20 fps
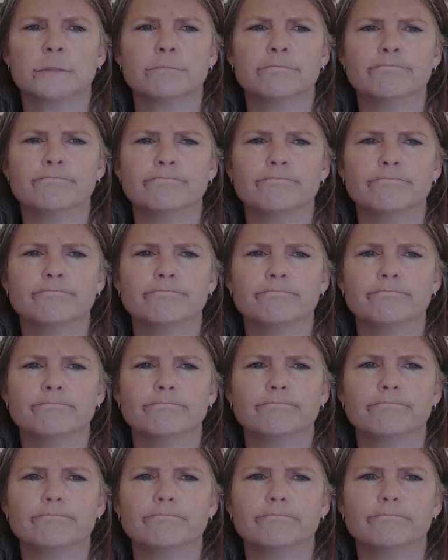and Hort.
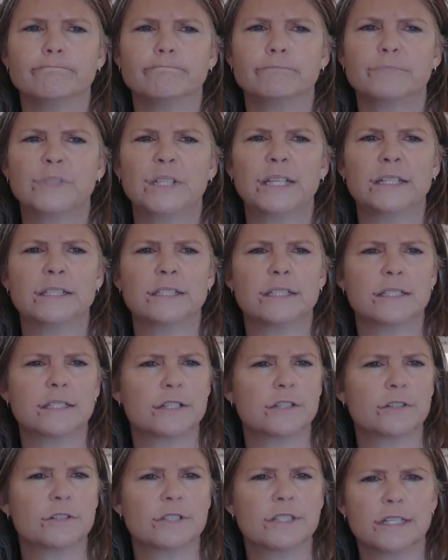Is Older
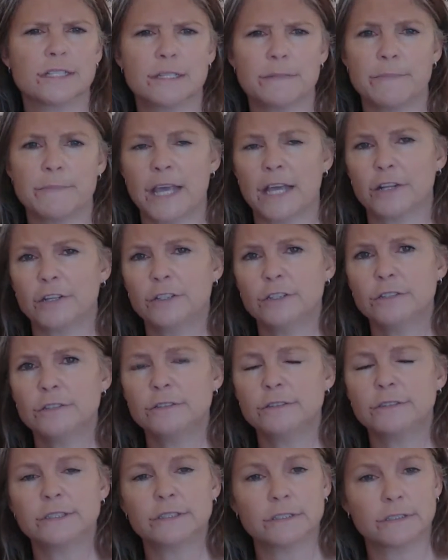Better? There's other
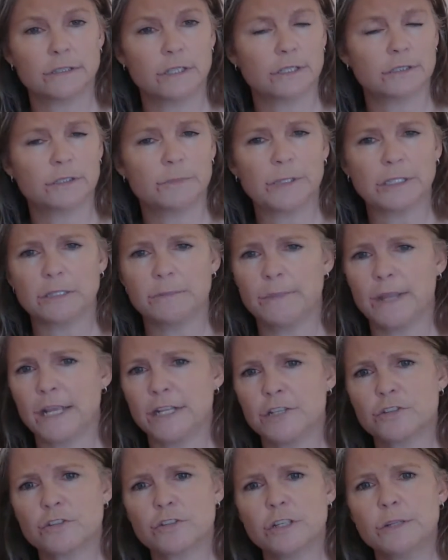translations, altered
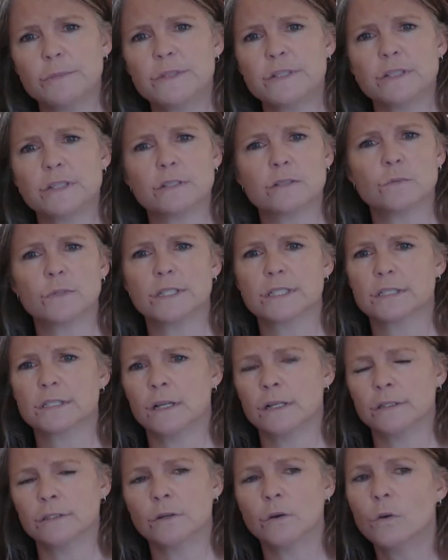verses, and
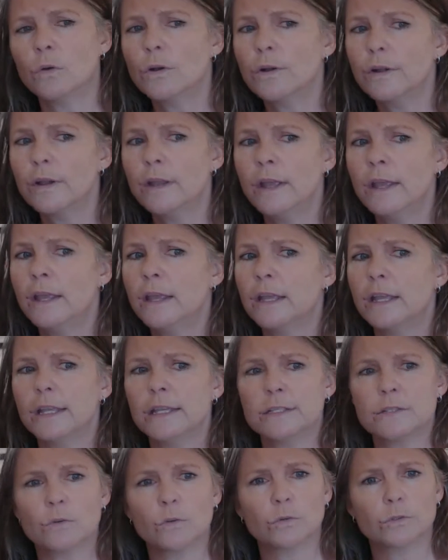links. You know,
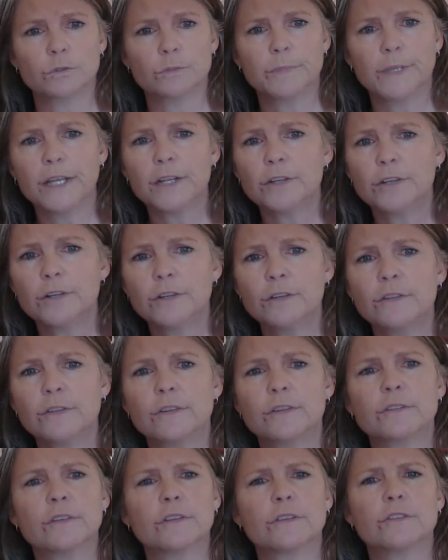go to that
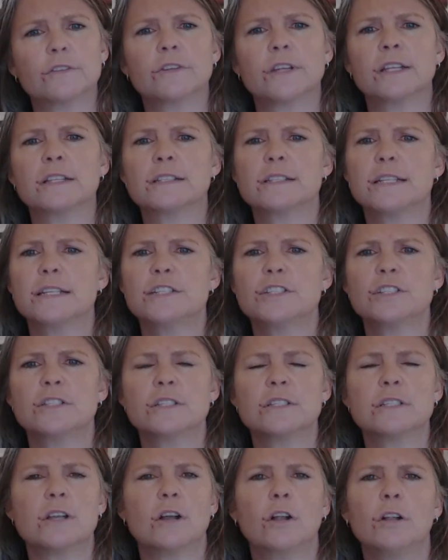website and go to
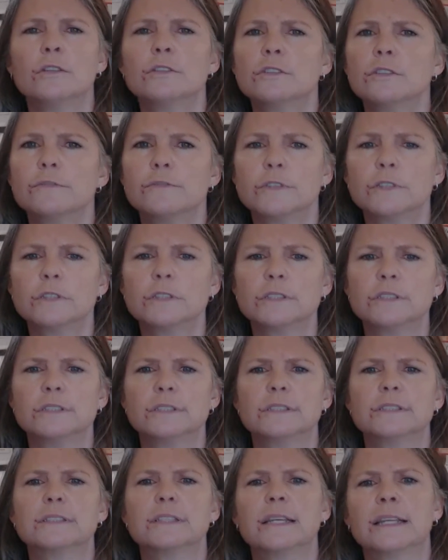and check out the
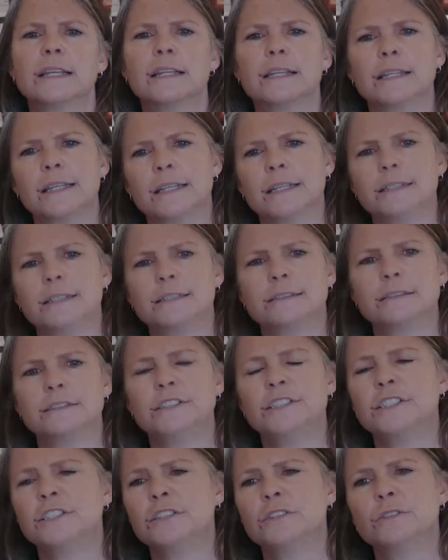ones that I've, I've
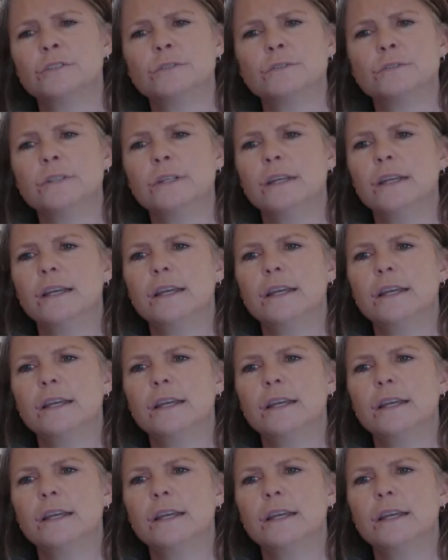um,